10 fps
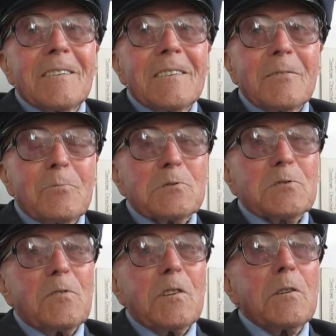it was
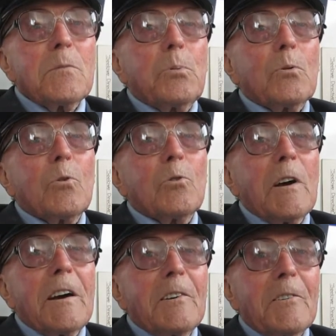a very poor
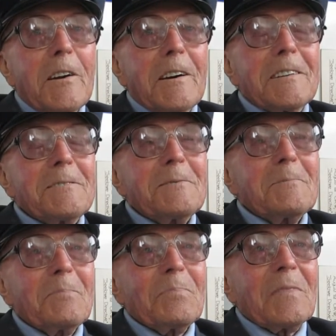area.
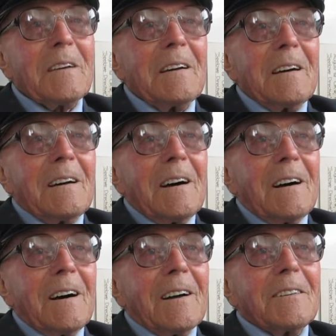
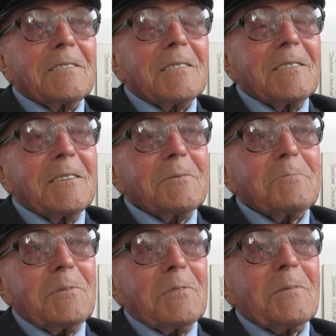And
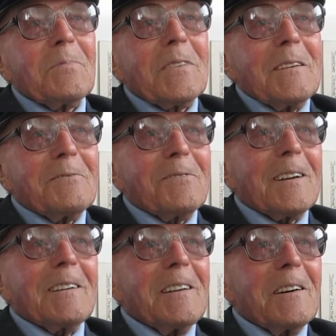
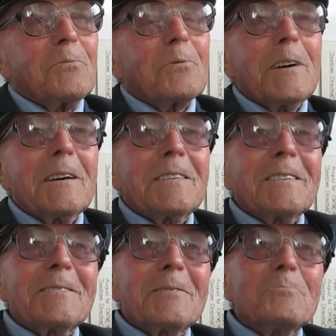funnily enough, we had
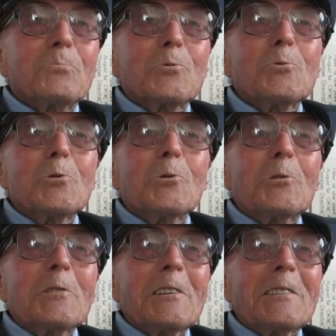a
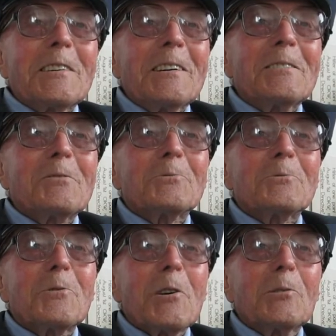brewery at the end of the
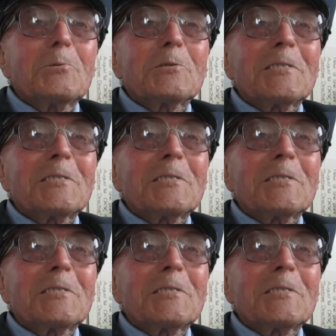road.